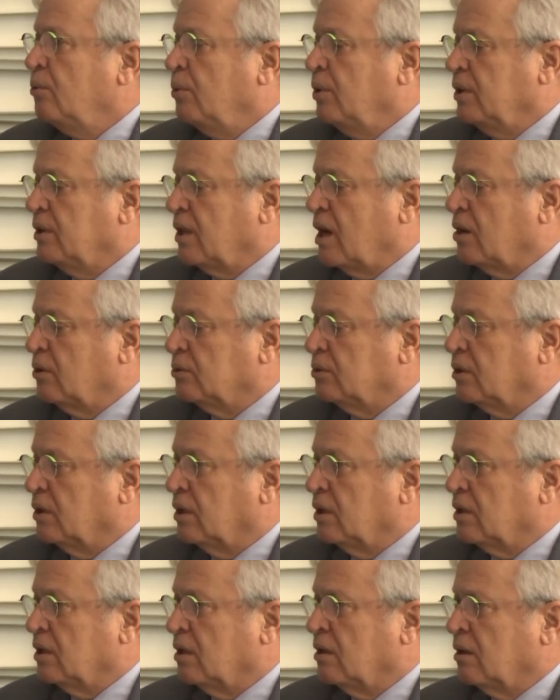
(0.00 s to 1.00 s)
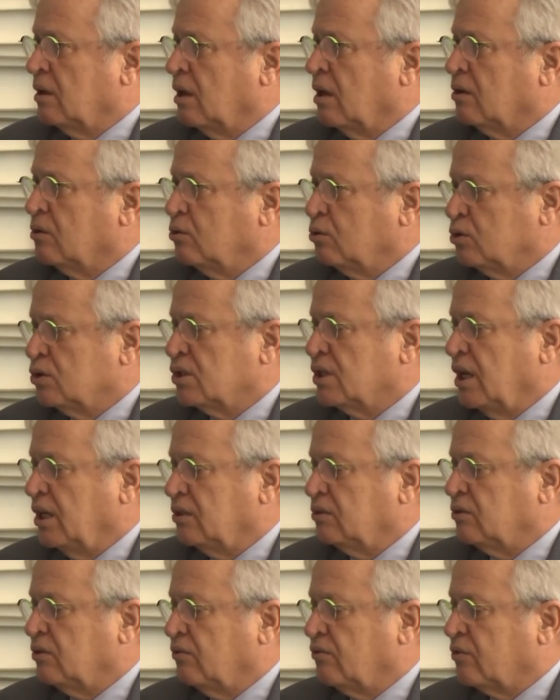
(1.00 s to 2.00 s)
without a good
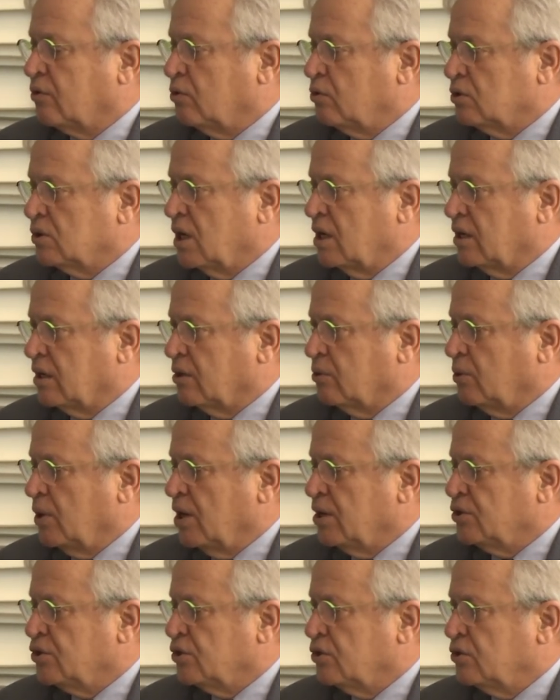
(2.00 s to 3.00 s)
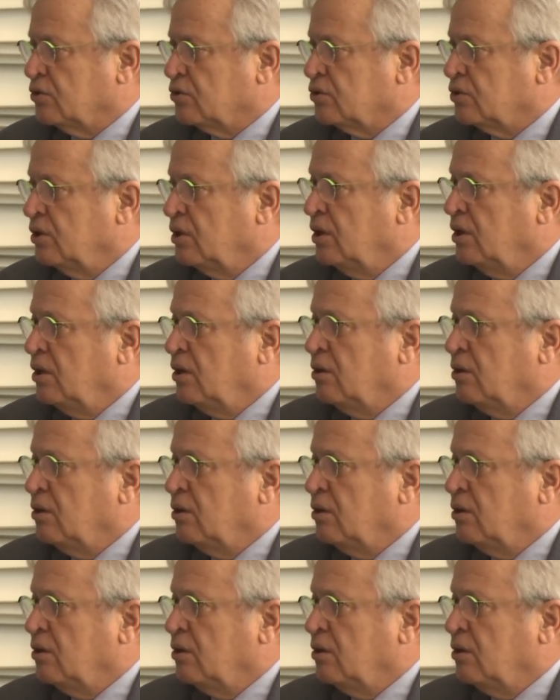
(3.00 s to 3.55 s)
set of rules and regulations,